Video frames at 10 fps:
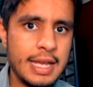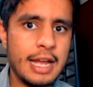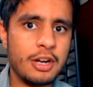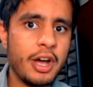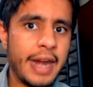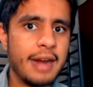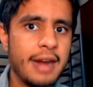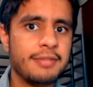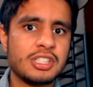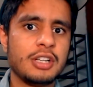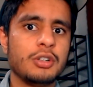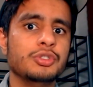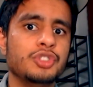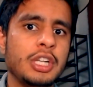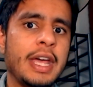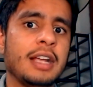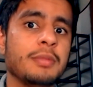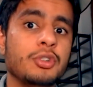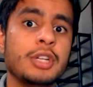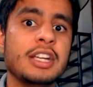Not every single genetic
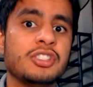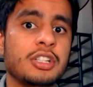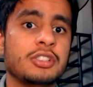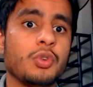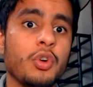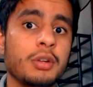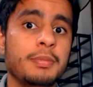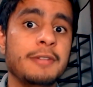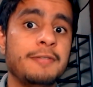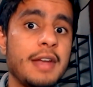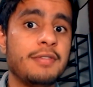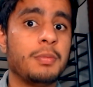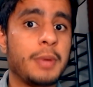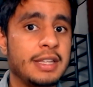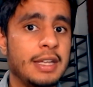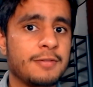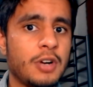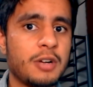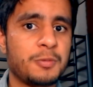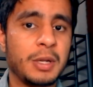mutation is going to be favored by the
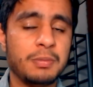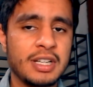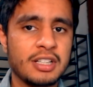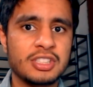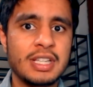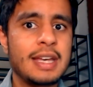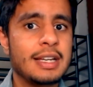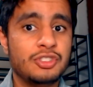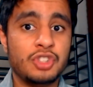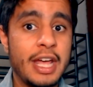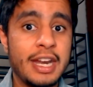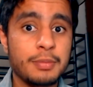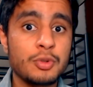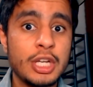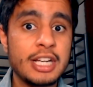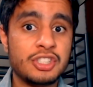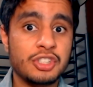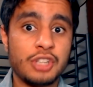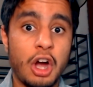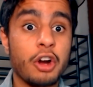environment, because genetic mutations
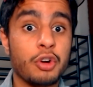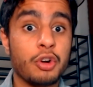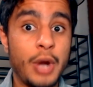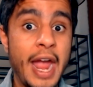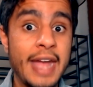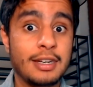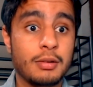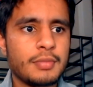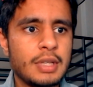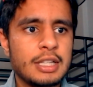are random.